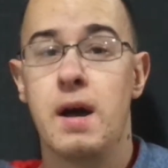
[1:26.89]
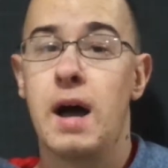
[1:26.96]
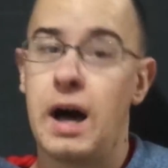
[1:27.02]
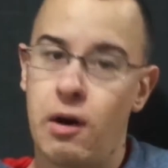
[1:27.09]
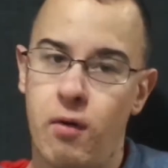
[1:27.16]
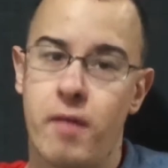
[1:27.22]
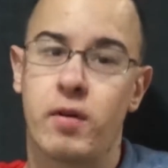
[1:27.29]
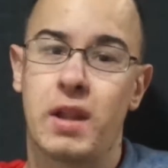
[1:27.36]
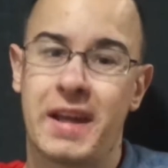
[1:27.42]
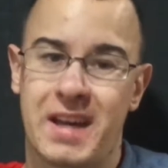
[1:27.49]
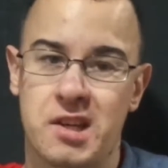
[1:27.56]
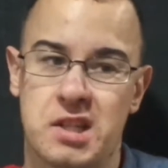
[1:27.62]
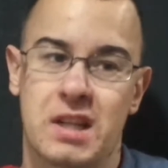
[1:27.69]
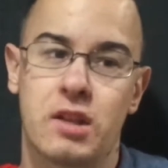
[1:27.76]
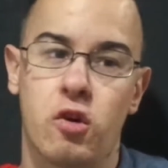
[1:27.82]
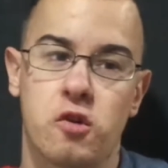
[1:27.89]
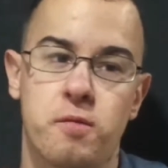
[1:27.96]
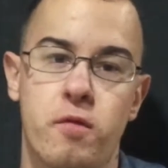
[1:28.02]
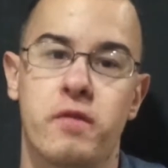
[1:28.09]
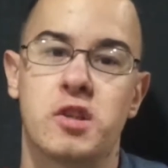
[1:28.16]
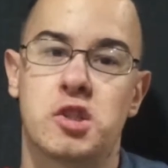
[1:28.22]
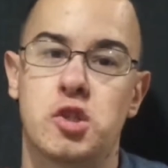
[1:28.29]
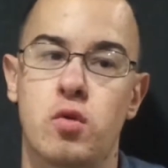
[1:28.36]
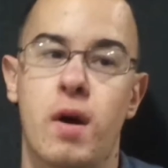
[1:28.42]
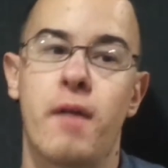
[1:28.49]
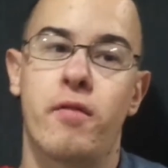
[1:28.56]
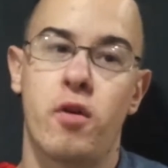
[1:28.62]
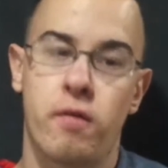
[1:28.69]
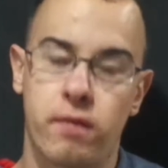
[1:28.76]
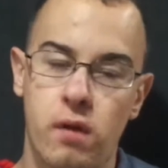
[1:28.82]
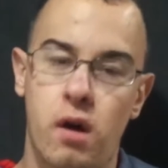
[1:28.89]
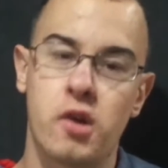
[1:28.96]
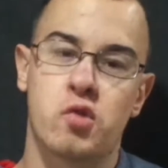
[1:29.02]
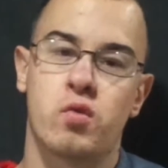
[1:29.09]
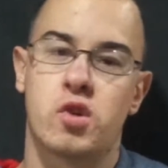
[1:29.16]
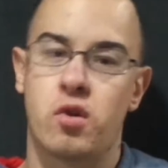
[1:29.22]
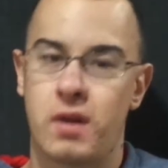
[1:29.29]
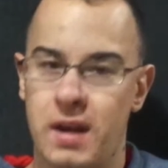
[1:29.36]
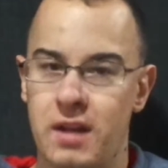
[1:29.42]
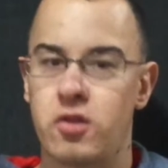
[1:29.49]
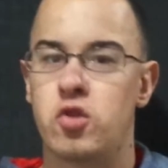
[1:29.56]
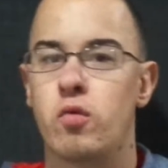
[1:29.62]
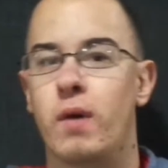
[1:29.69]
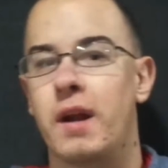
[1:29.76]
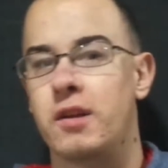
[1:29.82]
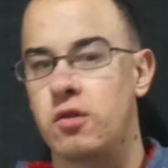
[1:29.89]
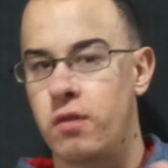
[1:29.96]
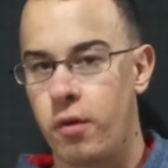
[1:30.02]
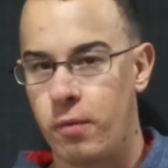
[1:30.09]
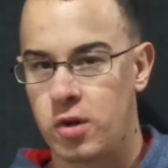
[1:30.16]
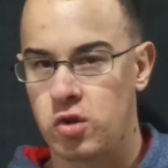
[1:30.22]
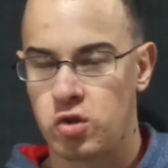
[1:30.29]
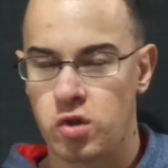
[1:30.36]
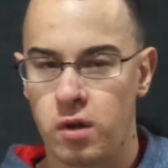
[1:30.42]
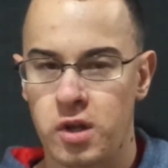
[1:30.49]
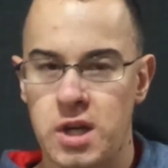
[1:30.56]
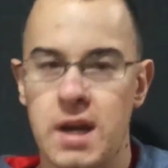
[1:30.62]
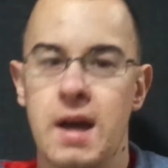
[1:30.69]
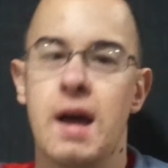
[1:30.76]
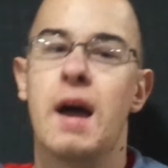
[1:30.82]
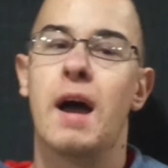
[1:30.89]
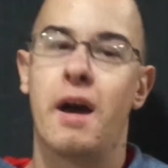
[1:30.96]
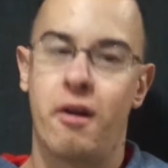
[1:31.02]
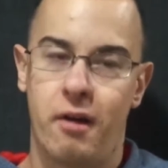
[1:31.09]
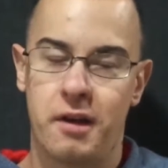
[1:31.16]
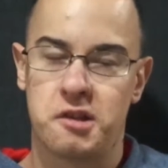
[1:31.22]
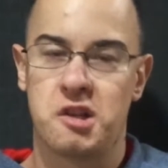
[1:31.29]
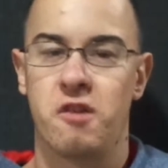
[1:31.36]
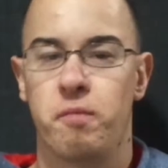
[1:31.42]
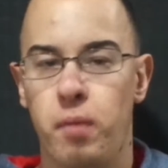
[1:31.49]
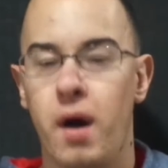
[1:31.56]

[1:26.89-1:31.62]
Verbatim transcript: However, like I said, those movies do have their flaws, which I'll get into when I do the original trilogy and all that stuff.